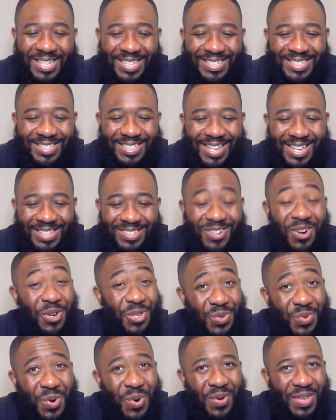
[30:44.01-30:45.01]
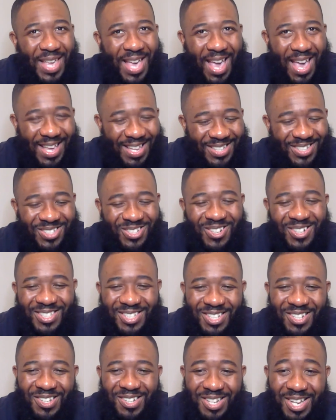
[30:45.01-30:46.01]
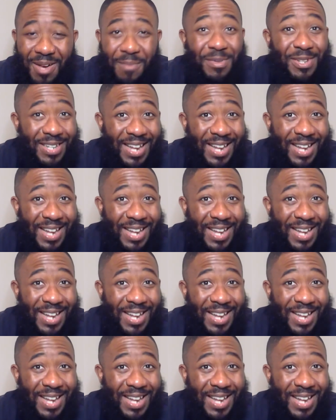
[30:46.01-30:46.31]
And he says, "Are you okay?" He starts tearing up,